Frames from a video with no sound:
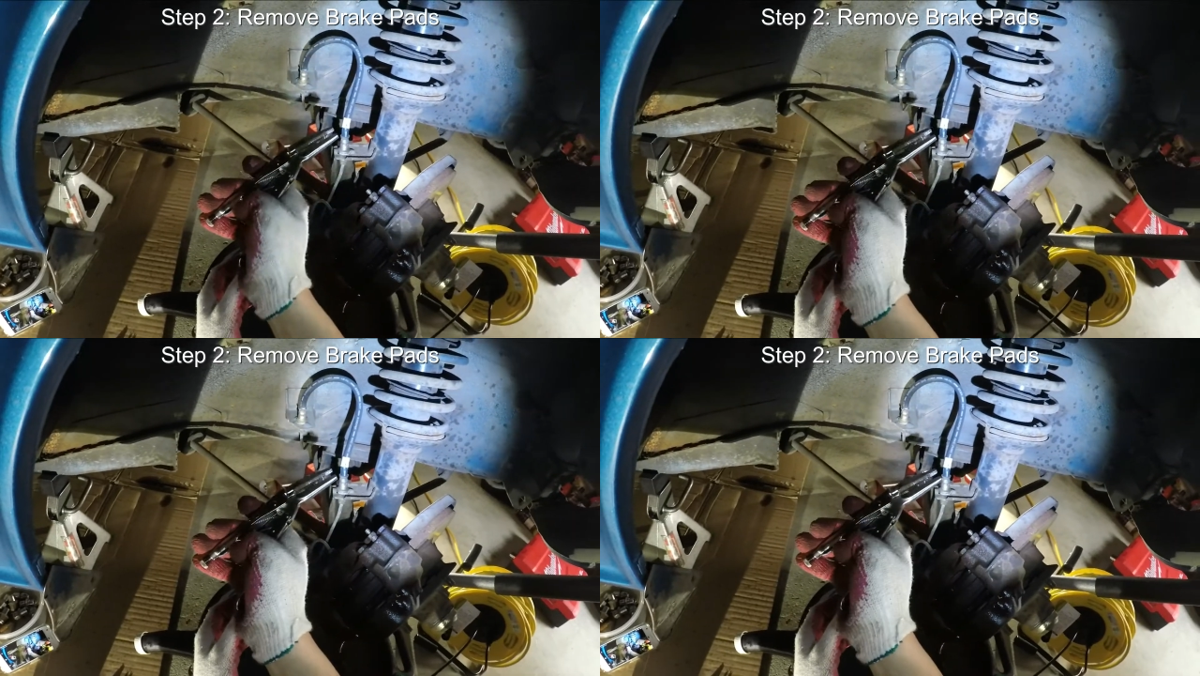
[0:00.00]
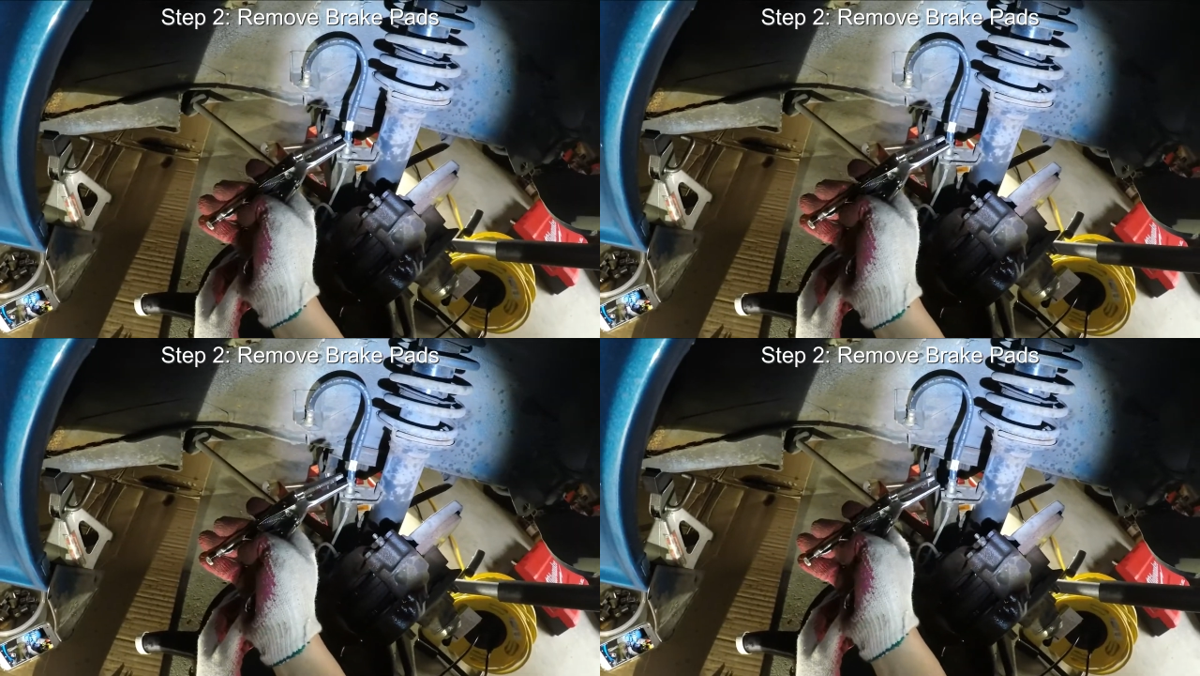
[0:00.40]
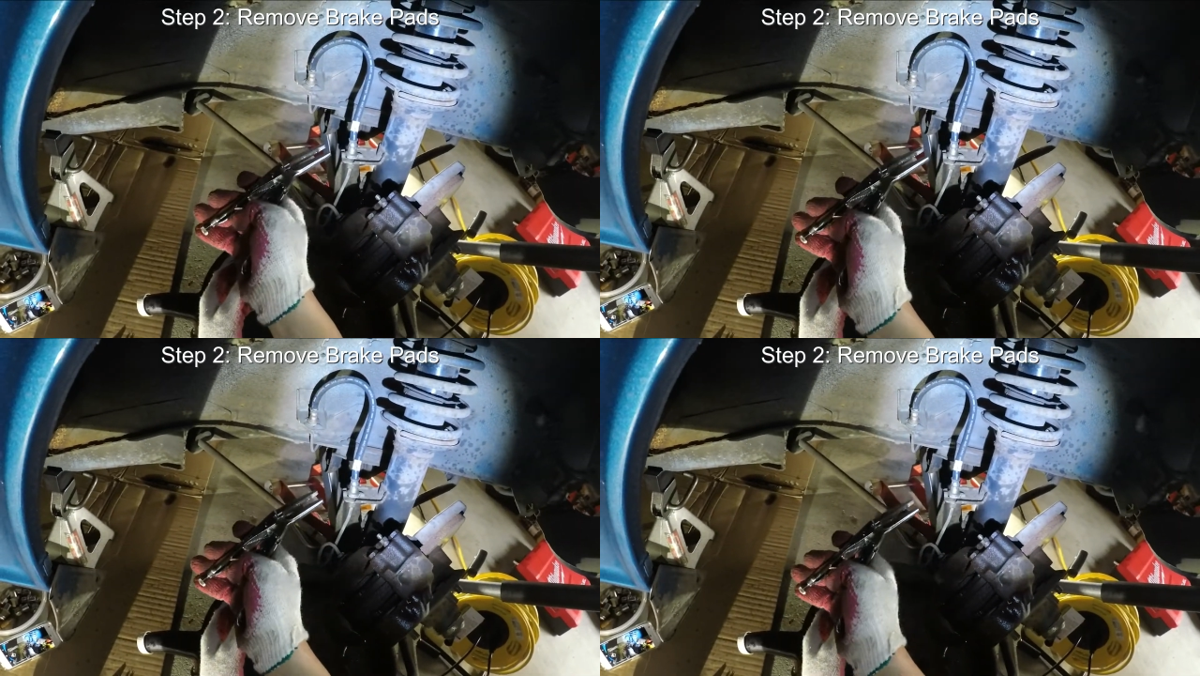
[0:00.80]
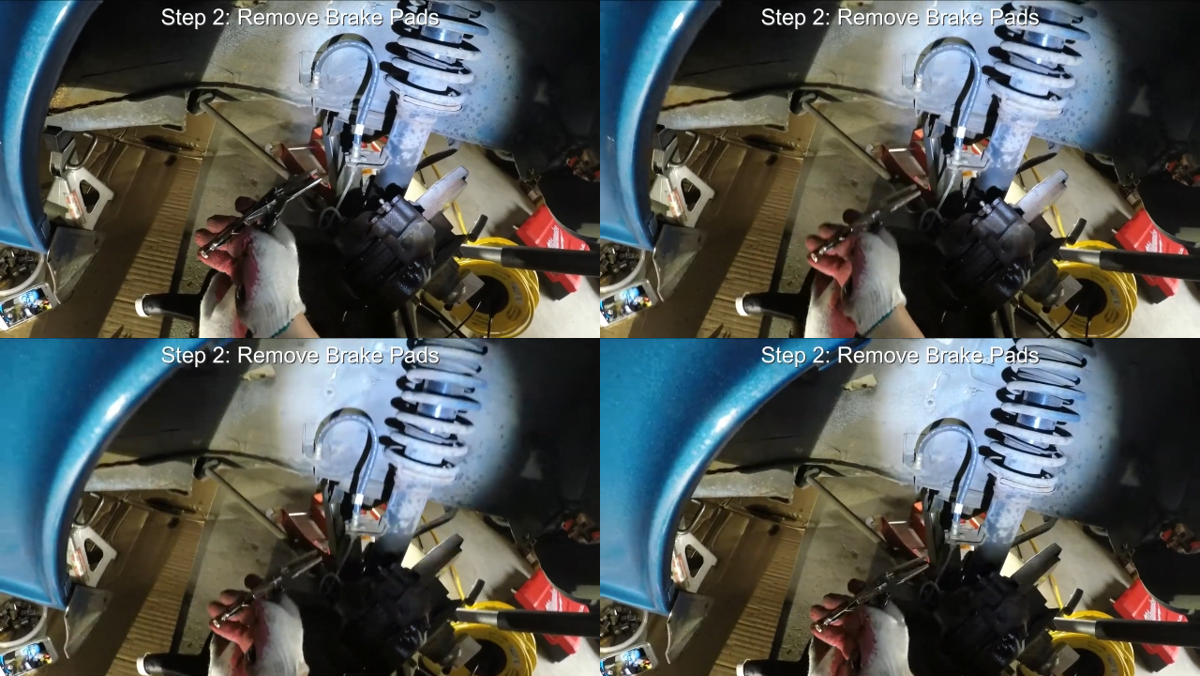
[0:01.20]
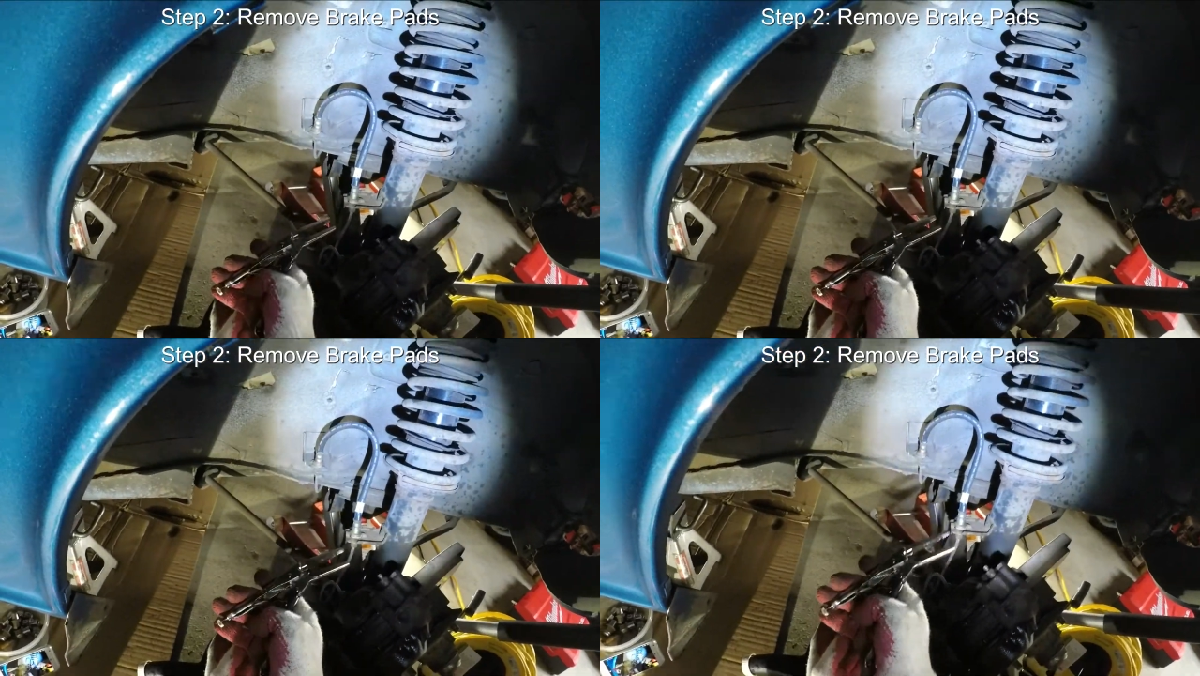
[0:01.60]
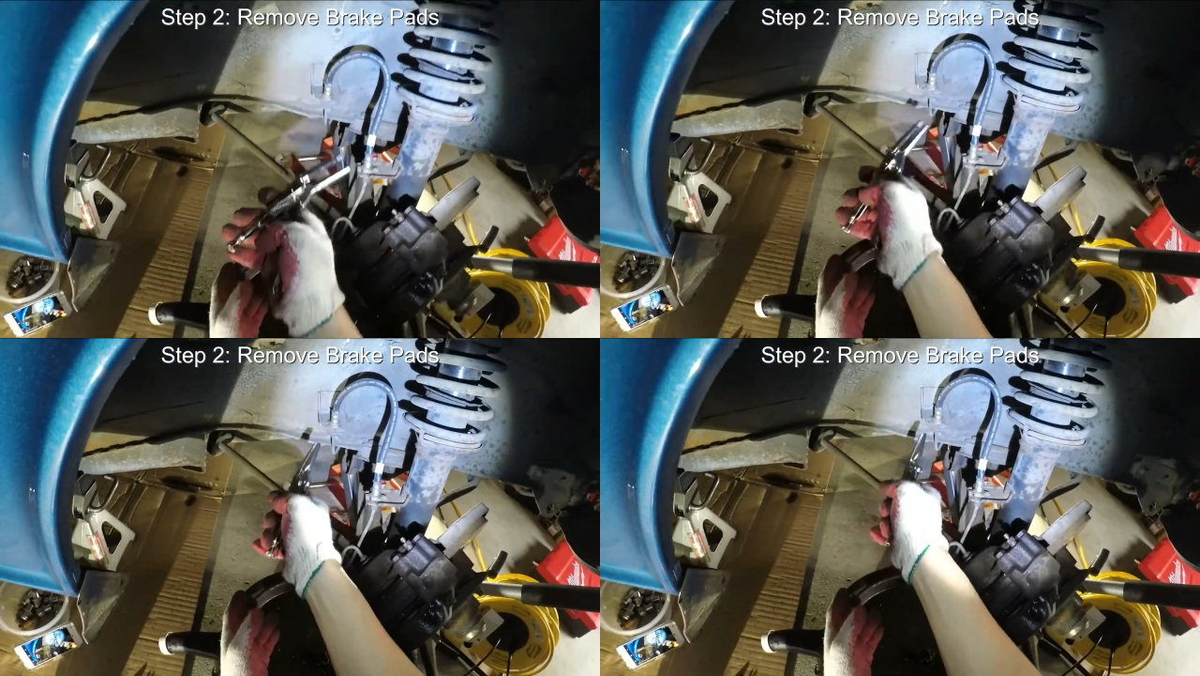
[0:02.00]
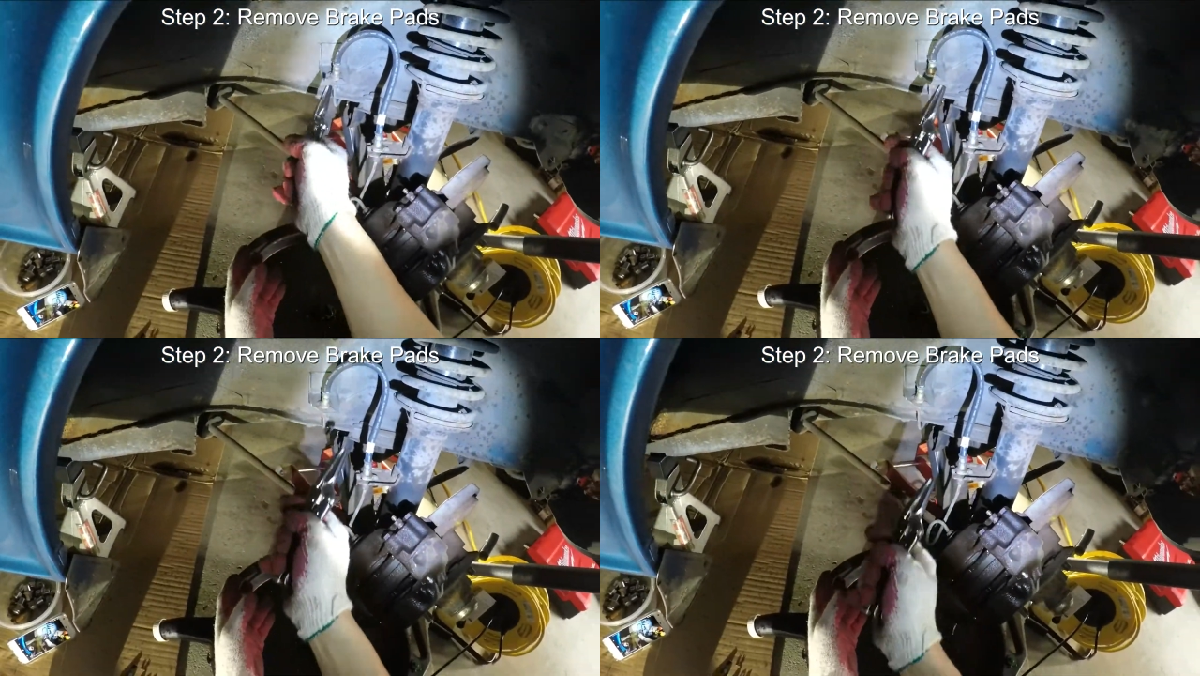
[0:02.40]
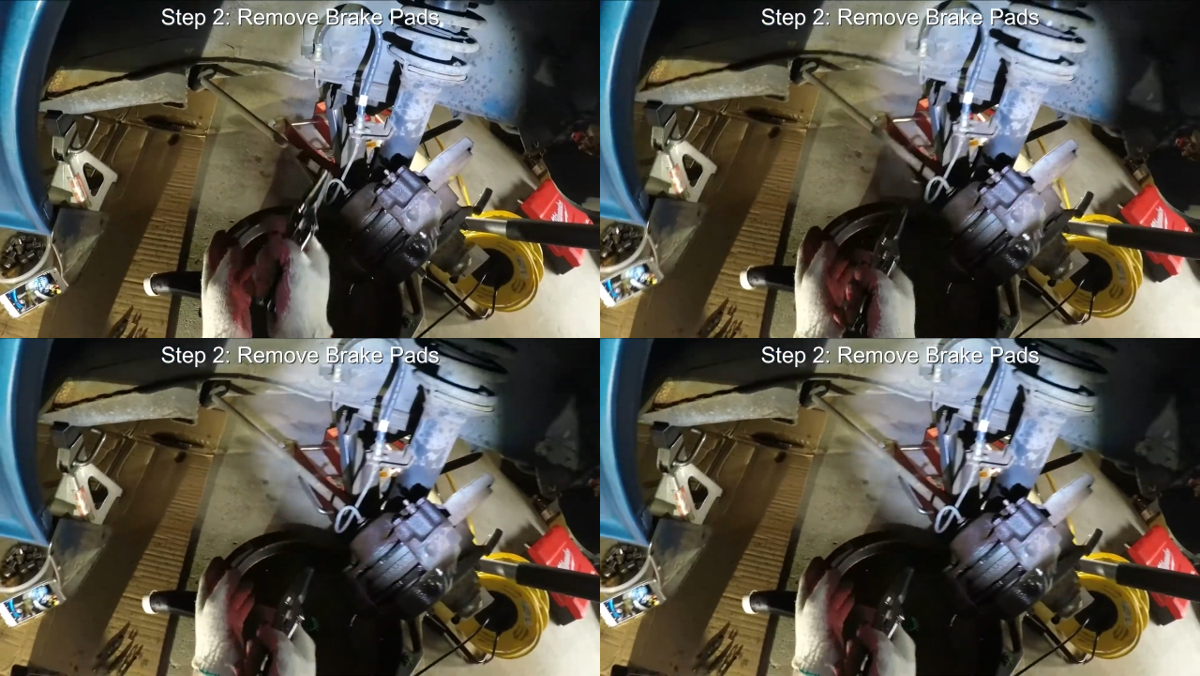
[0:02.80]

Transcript: No face is visible, so there are no lips to read.